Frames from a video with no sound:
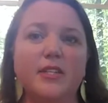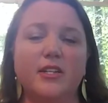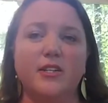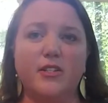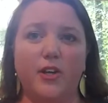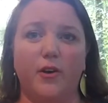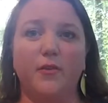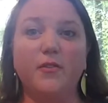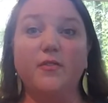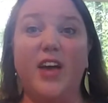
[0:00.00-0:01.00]

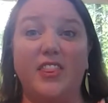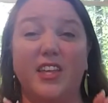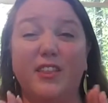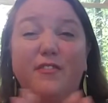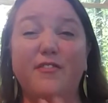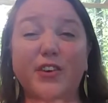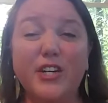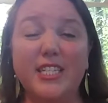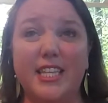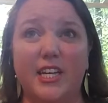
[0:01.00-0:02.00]
So I think the
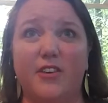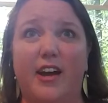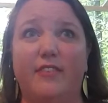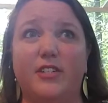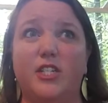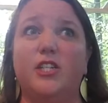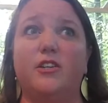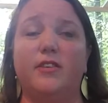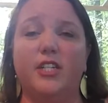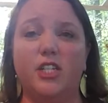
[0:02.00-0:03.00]
first thing you have to
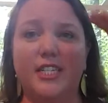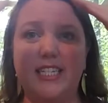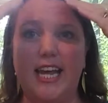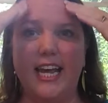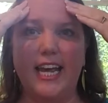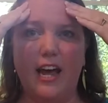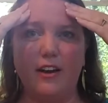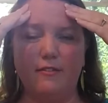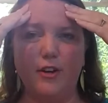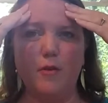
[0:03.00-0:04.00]
do is just take out
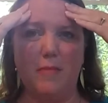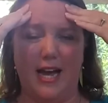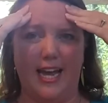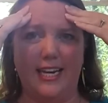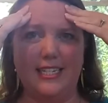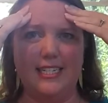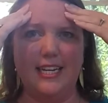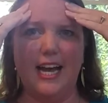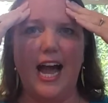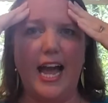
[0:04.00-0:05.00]
of your mind,
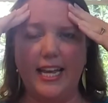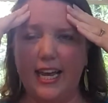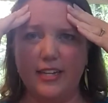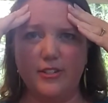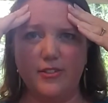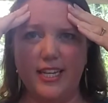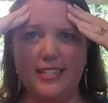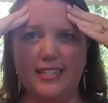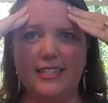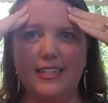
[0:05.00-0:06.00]
I can't do
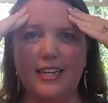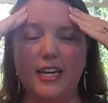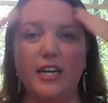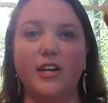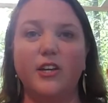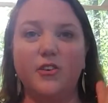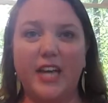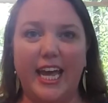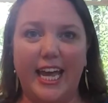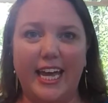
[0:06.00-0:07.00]
this. You
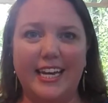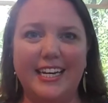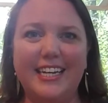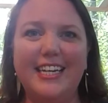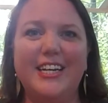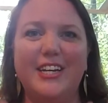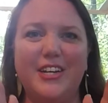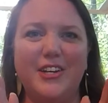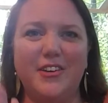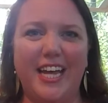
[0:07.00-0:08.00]
can,
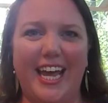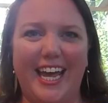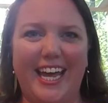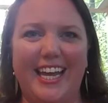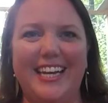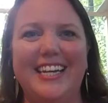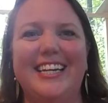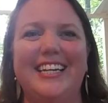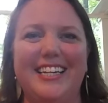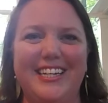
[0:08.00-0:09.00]
you can,
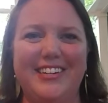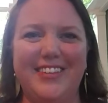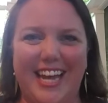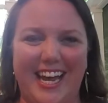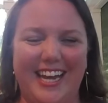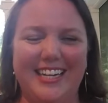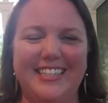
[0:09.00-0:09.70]
you can.